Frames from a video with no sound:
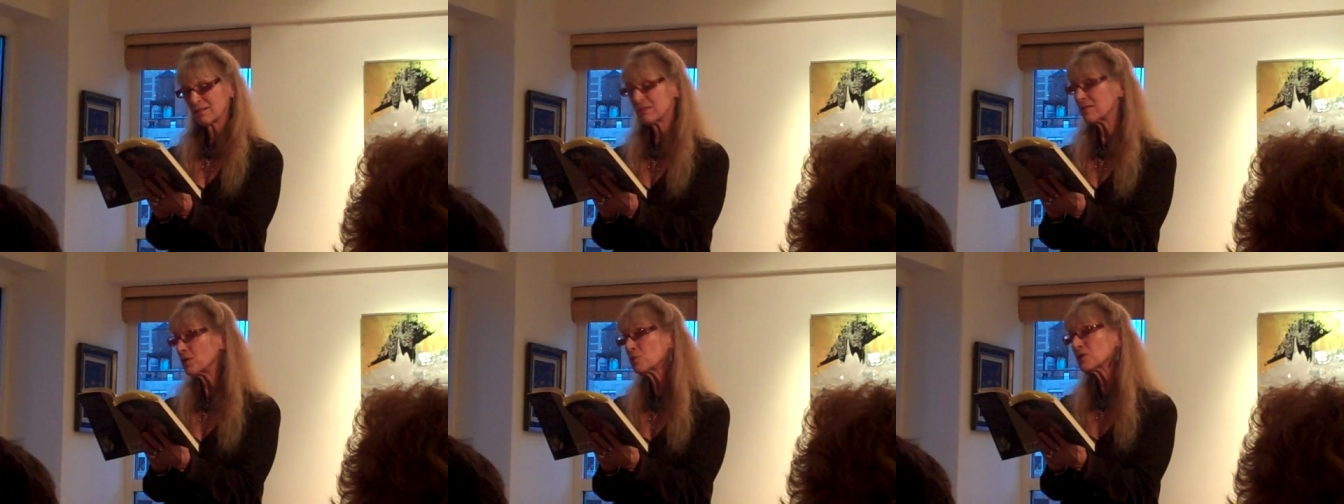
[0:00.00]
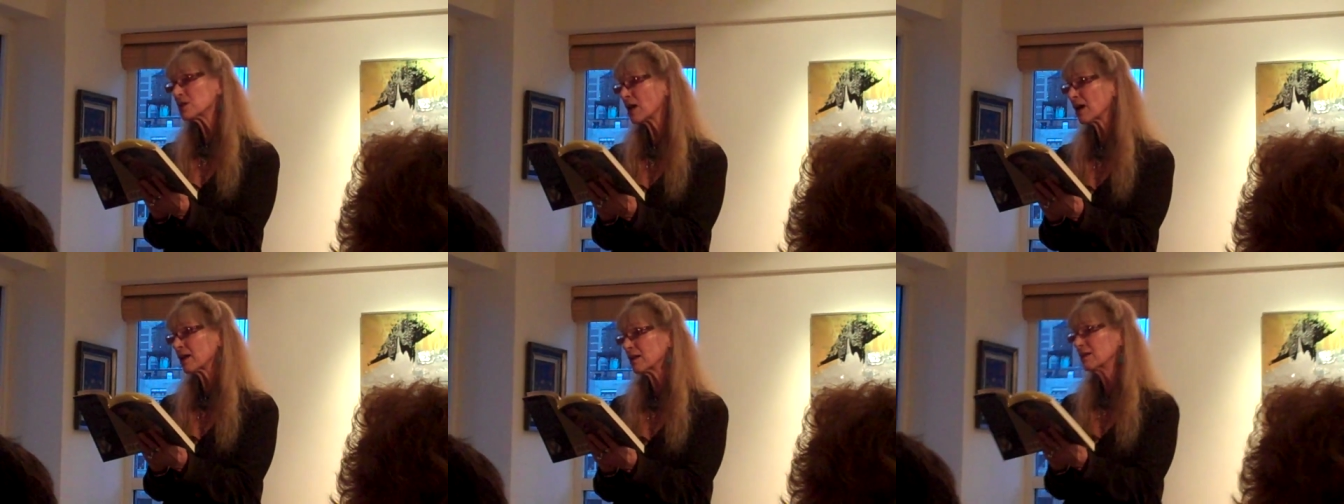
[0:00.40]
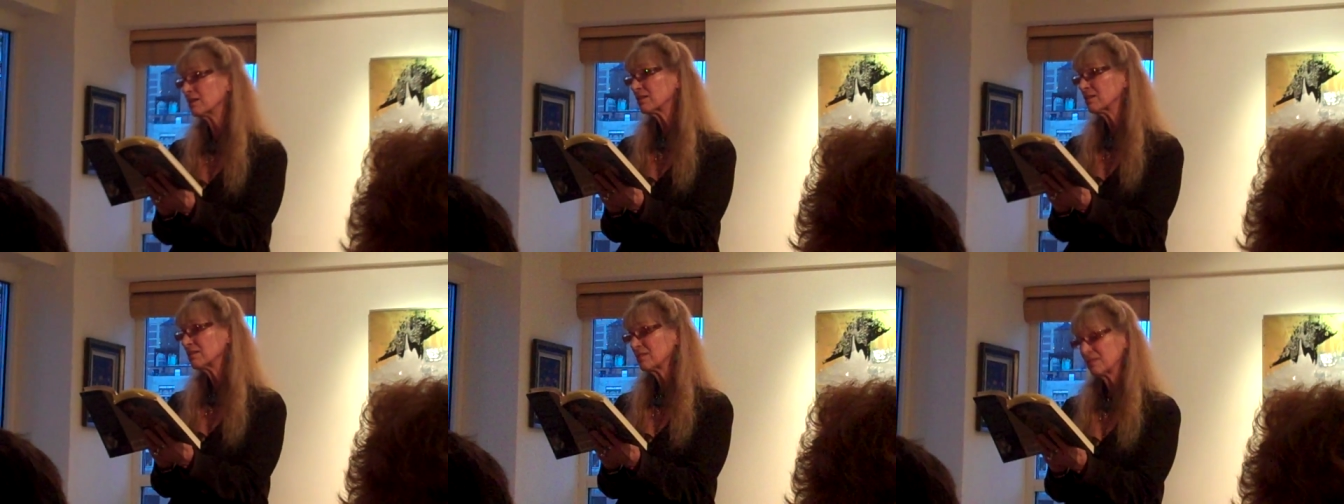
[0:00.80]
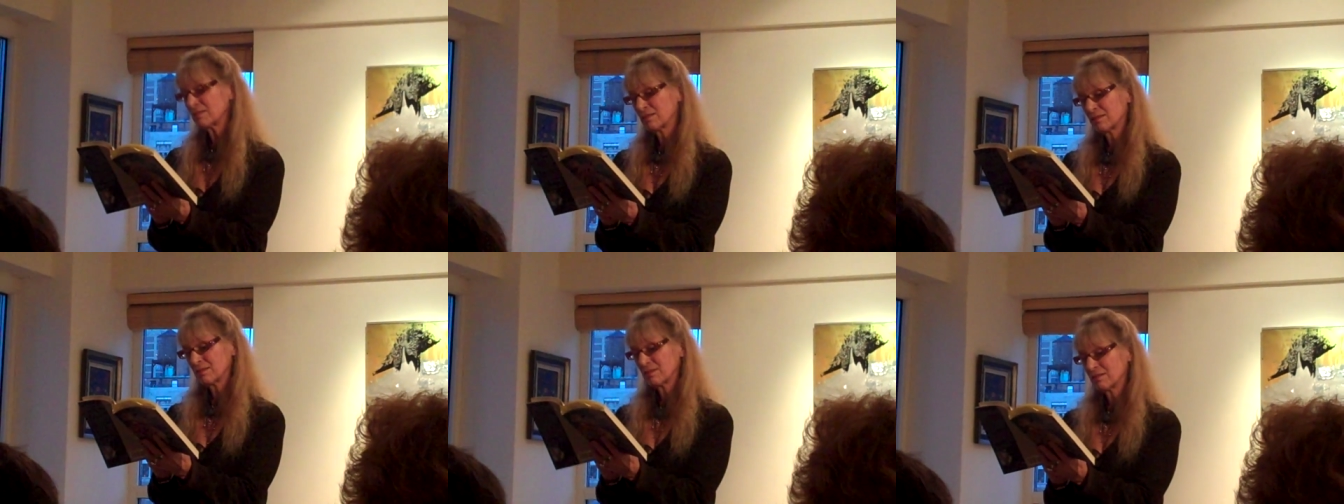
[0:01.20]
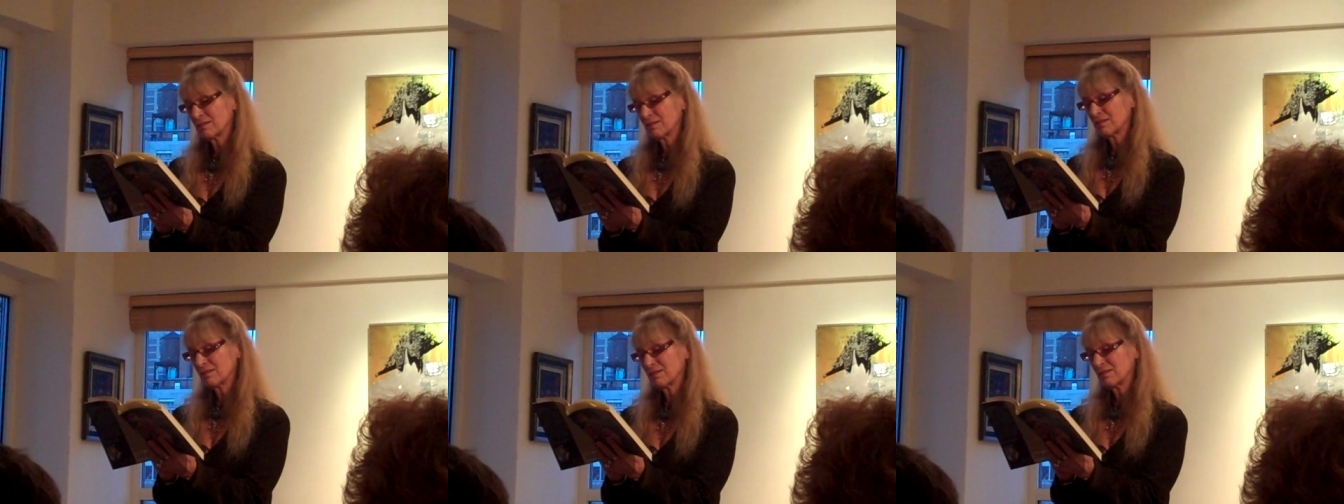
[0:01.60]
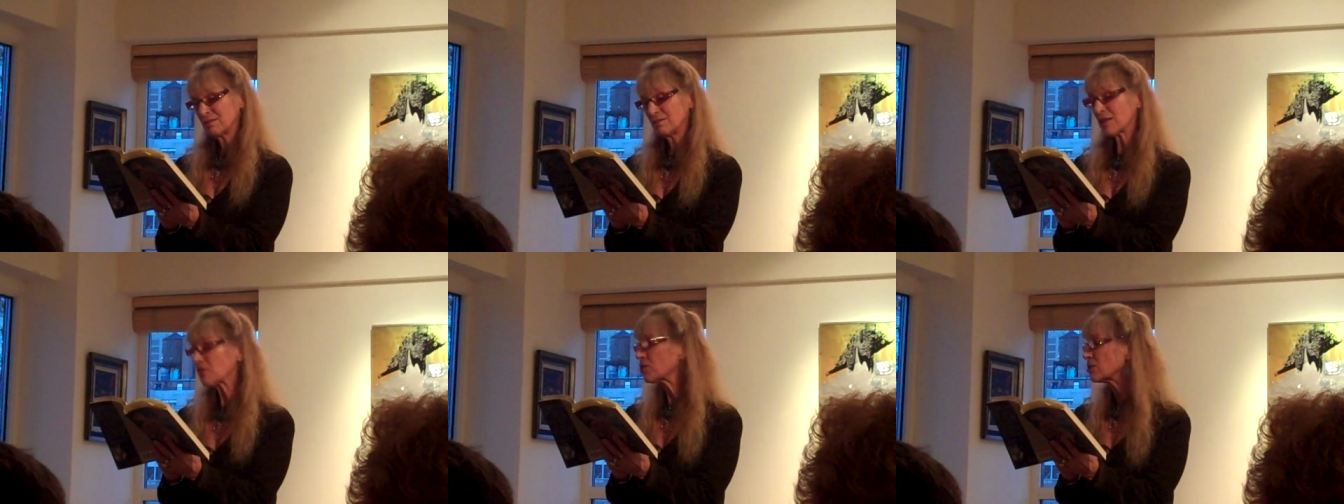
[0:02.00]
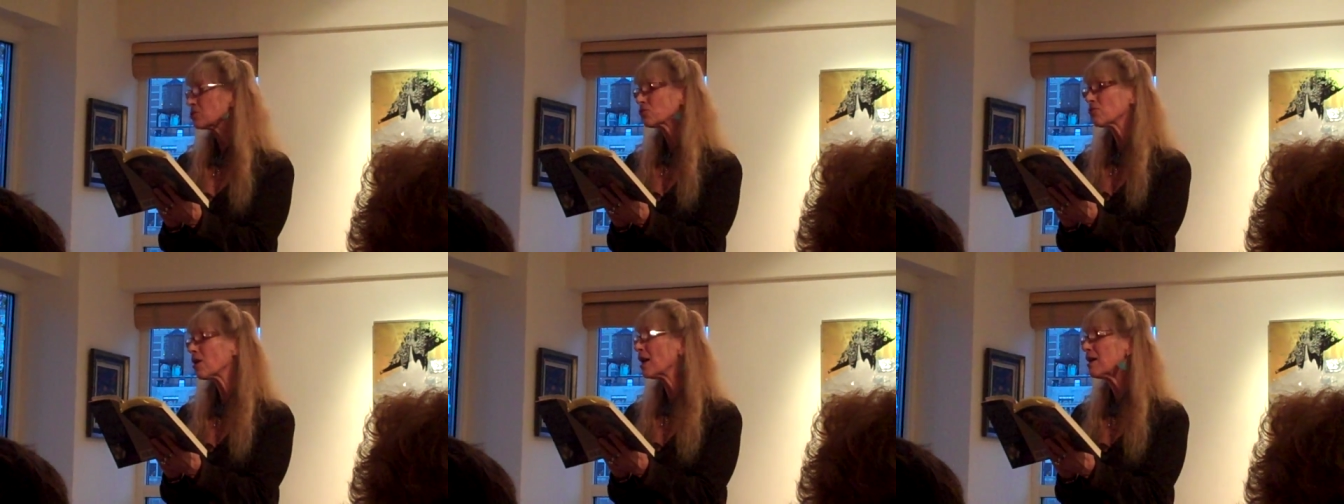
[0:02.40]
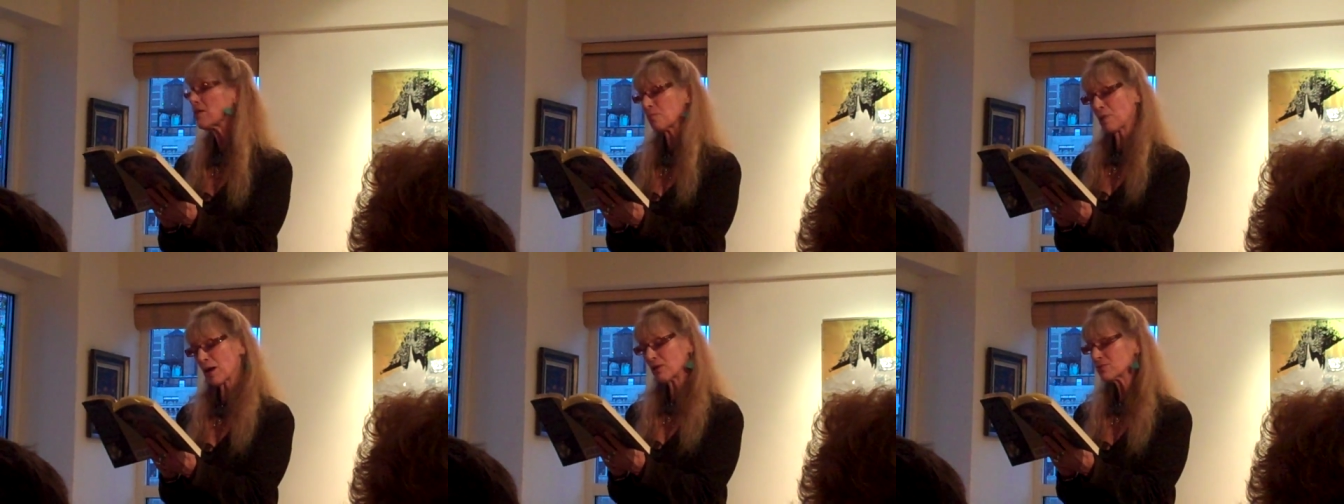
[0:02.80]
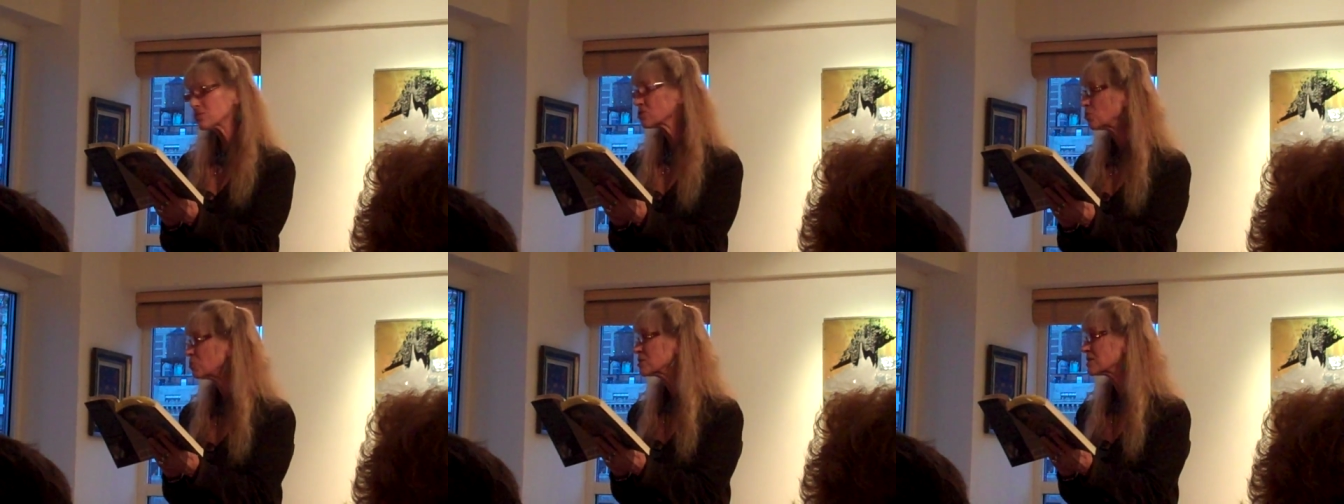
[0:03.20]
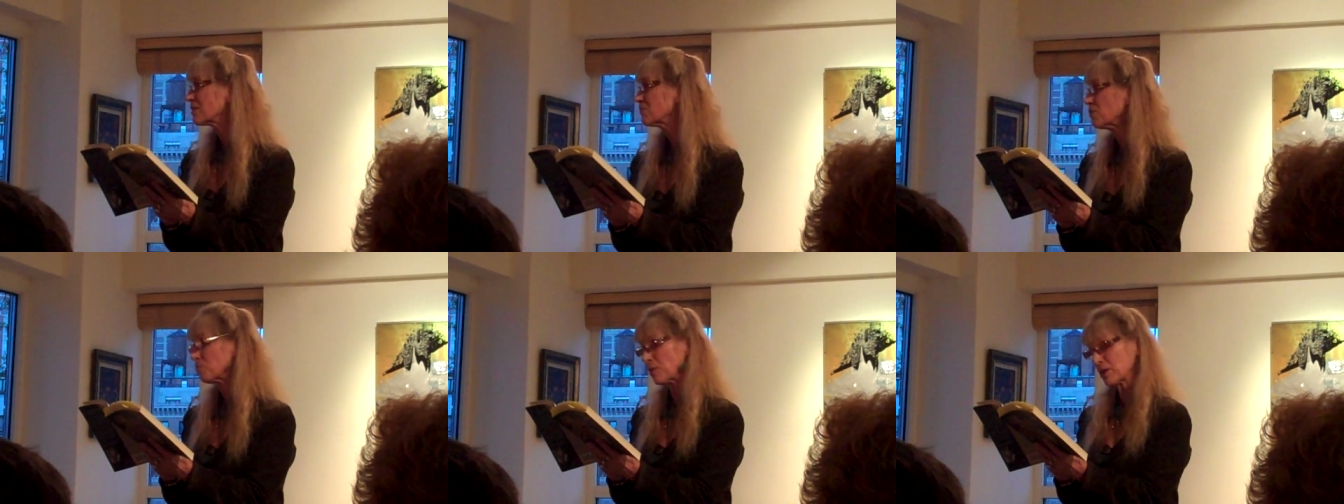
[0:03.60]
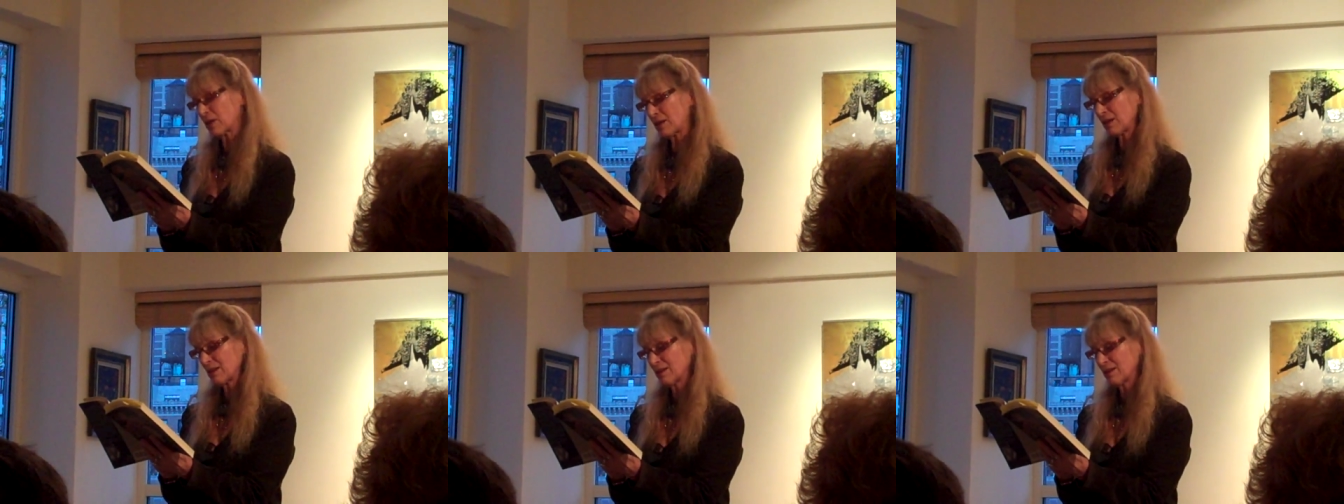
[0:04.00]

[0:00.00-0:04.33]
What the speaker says: They were dying. Nothing to cry about, so was everybody.